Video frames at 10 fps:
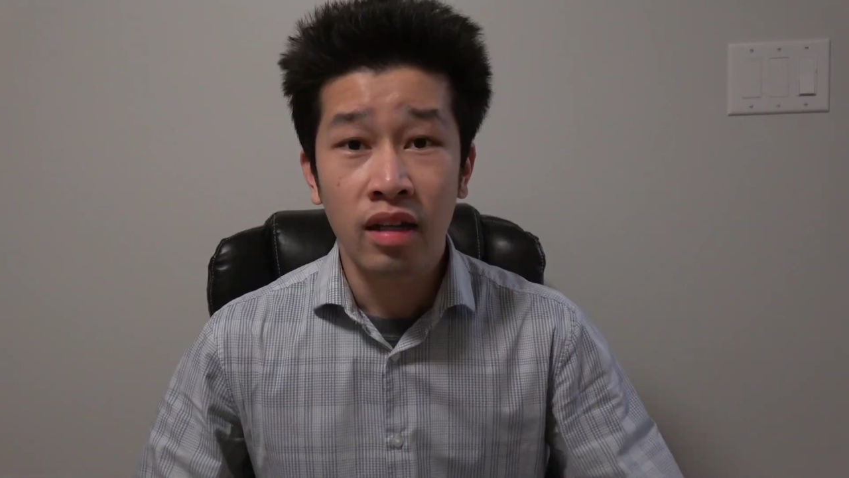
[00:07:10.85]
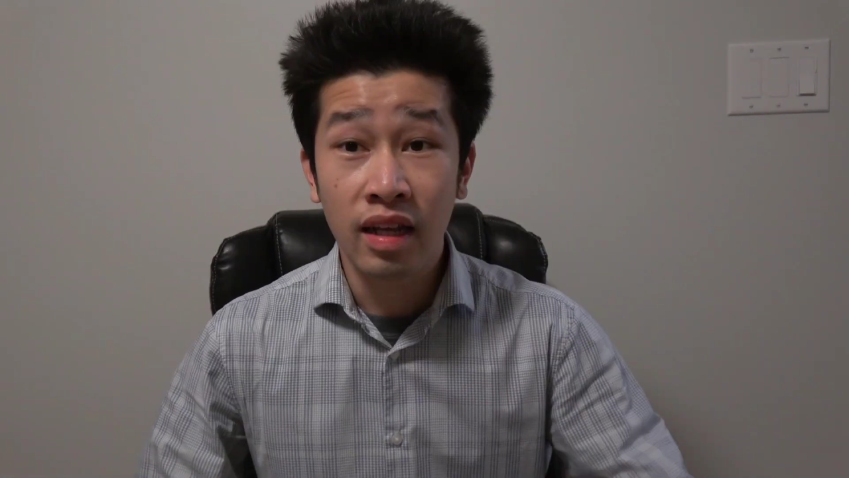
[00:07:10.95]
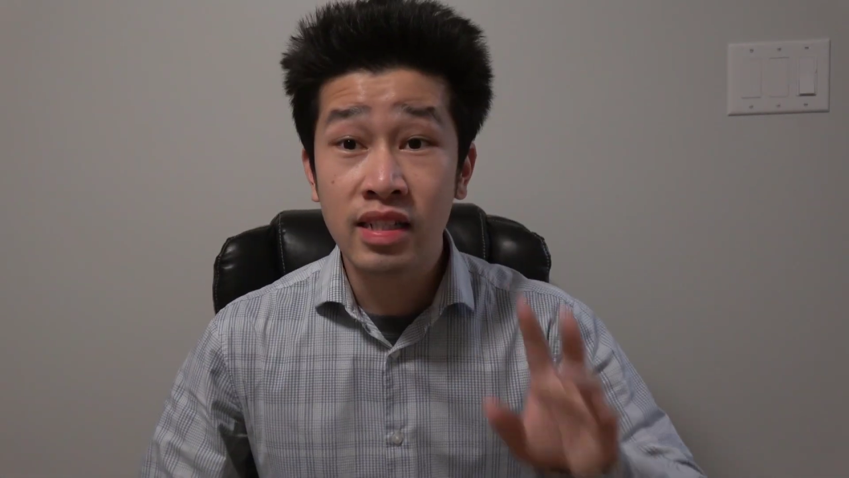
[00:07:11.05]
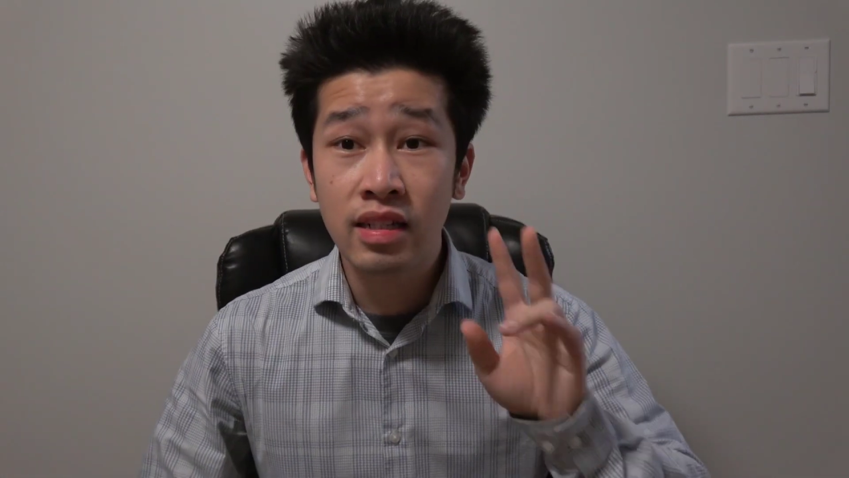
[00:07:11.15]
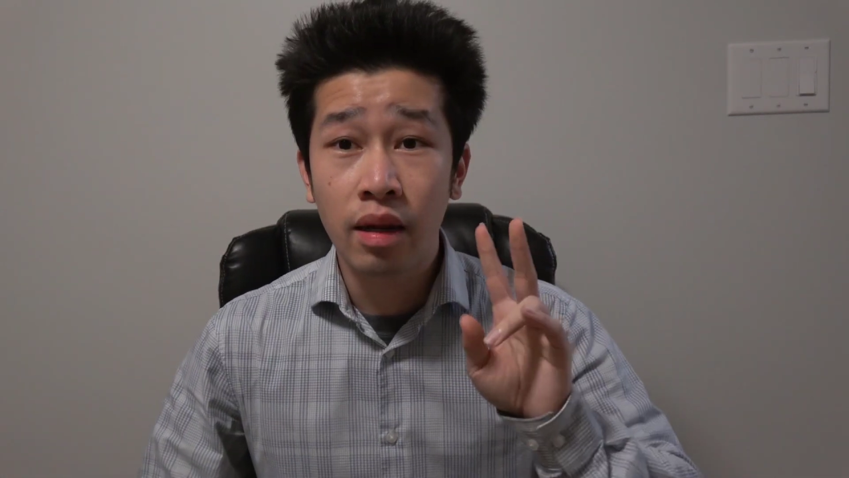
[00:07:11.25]

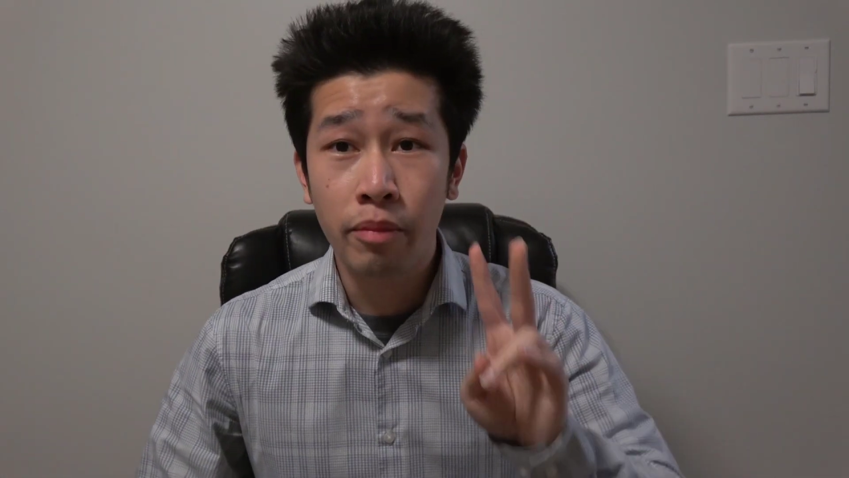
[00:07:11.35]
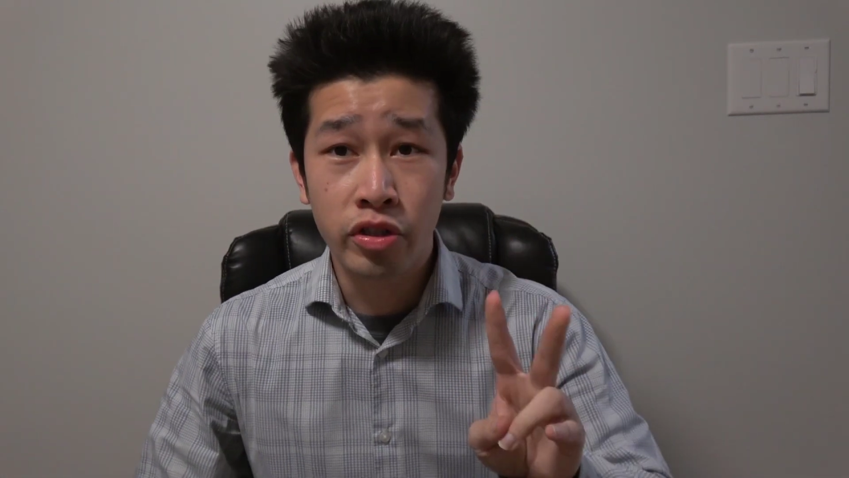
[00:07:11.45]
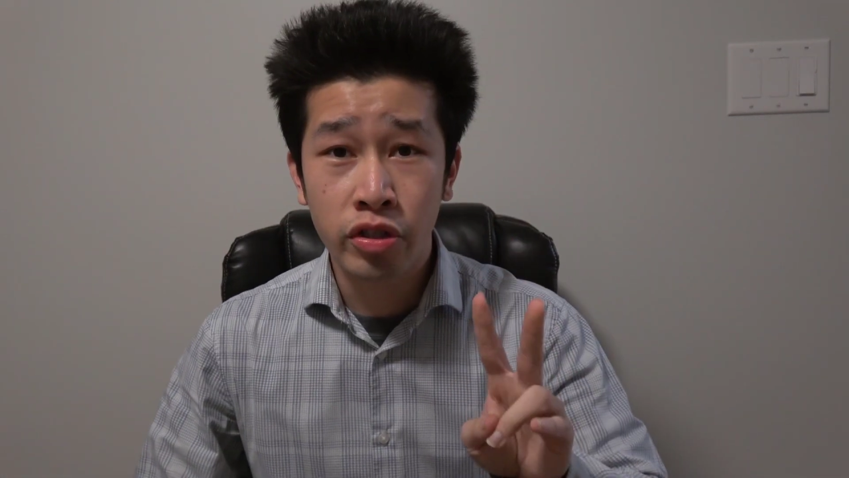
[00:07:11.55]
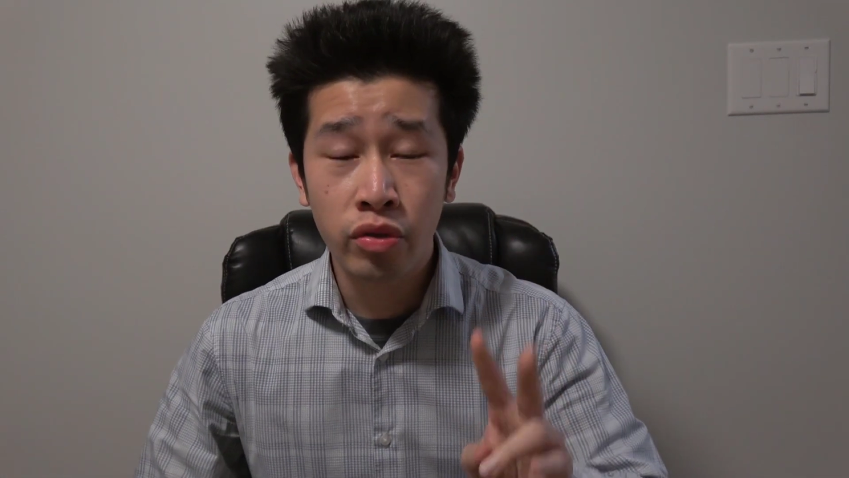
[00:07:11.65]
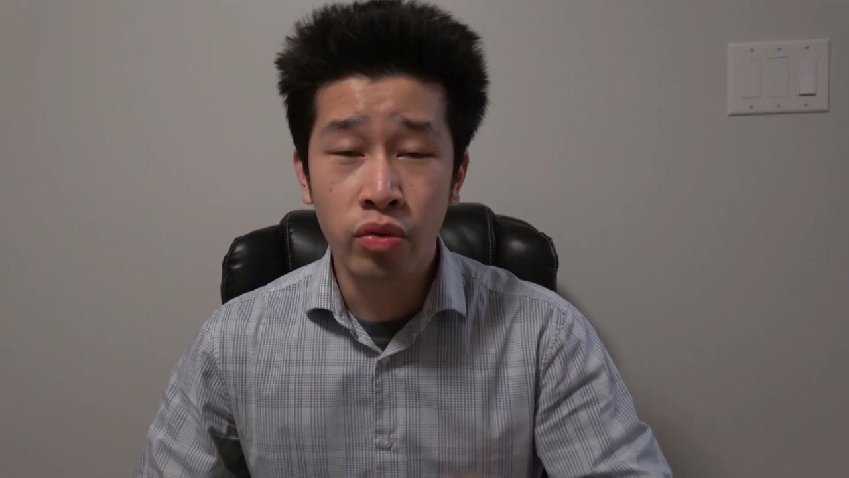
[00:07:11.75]
Lesson number
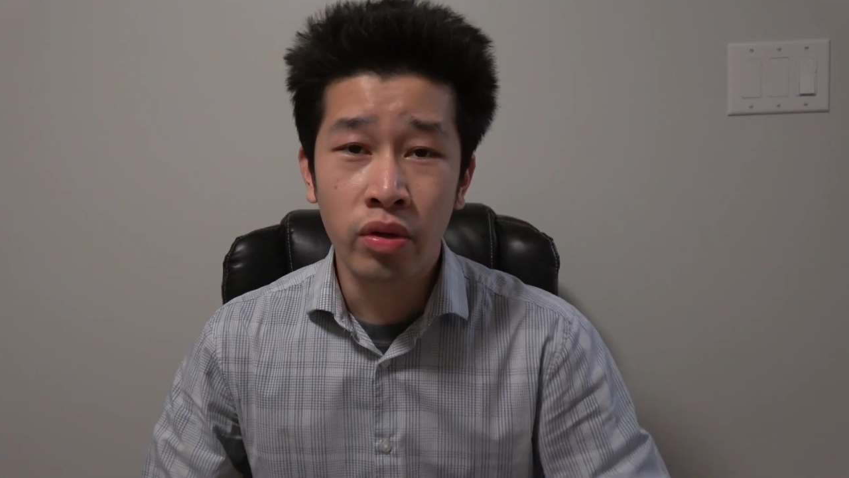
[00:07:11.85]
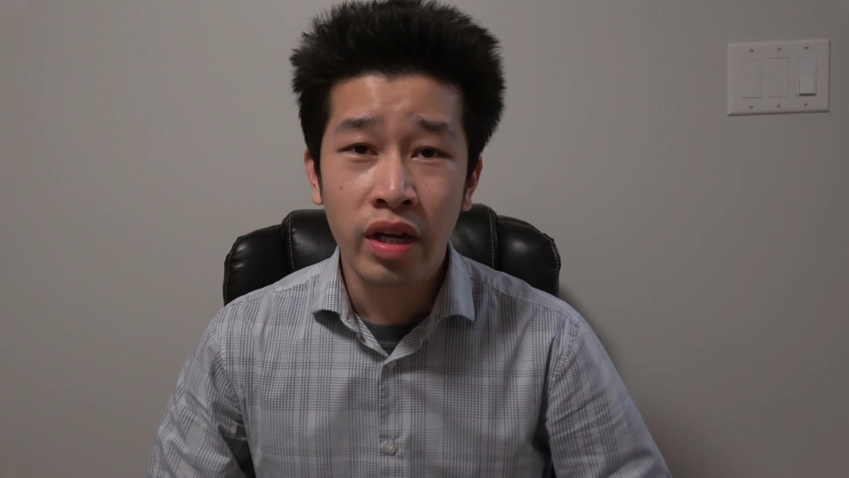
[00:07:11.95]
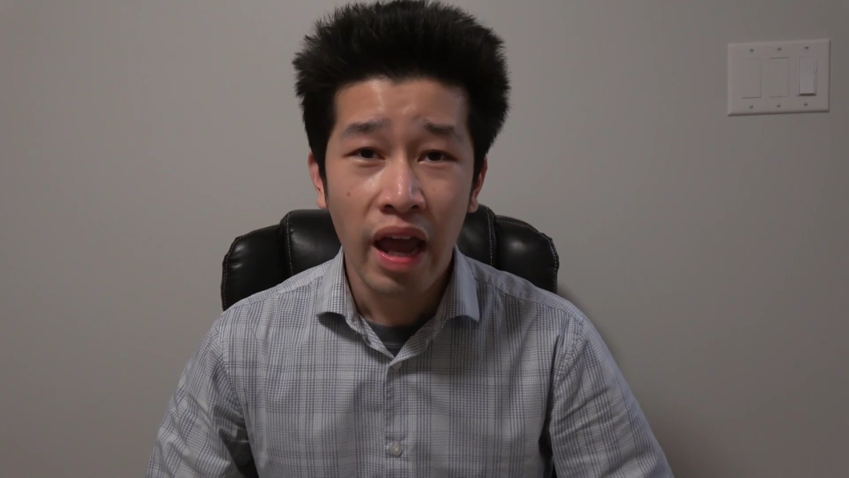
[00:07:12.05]
2.